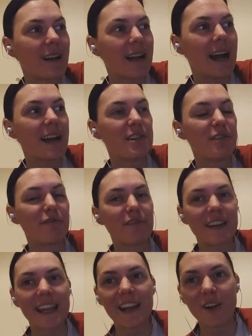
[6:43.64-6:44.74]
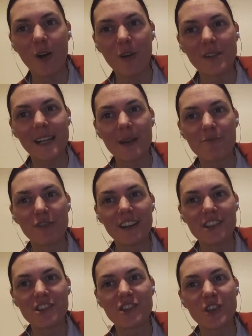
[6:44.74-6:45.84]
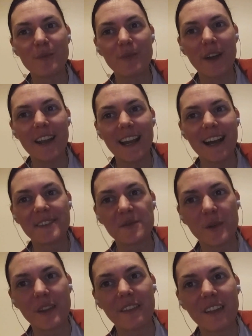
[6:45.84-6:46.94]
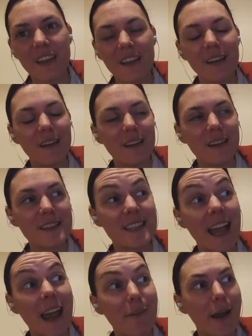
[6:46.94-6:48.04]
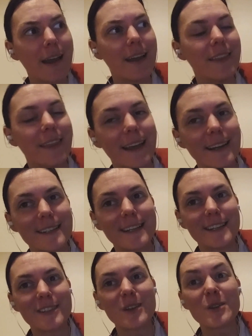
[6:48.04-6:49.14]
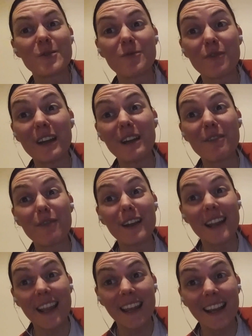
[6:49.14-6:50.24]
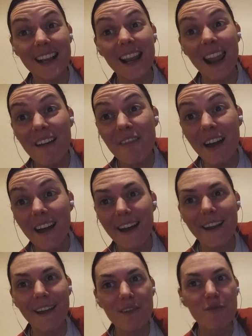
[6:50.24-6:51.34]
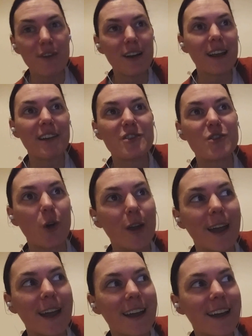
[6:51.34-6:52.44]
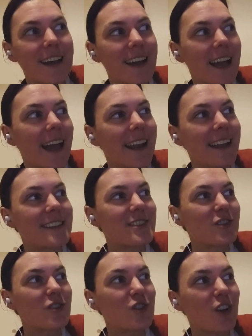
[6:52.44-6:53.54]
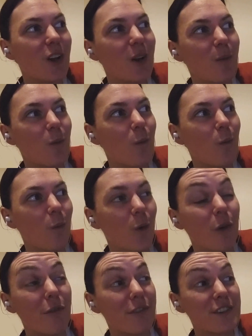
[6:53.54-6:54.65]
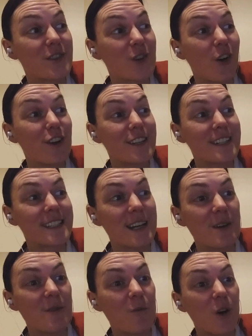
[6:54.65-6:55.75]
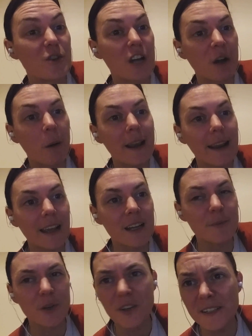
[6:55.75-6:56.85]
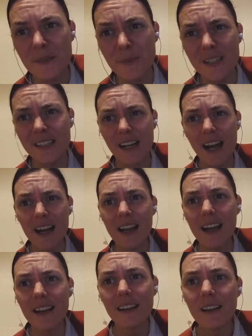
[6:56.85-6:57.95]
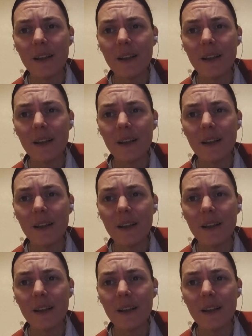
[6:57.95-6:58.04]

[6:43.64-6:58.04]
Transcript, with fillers: kind of King Kong type relationship that he has with Sarah in this is just really, really clever and I really enjoy it. And it's such a lovely story to sit and watch. I quite like it because it's a bit darker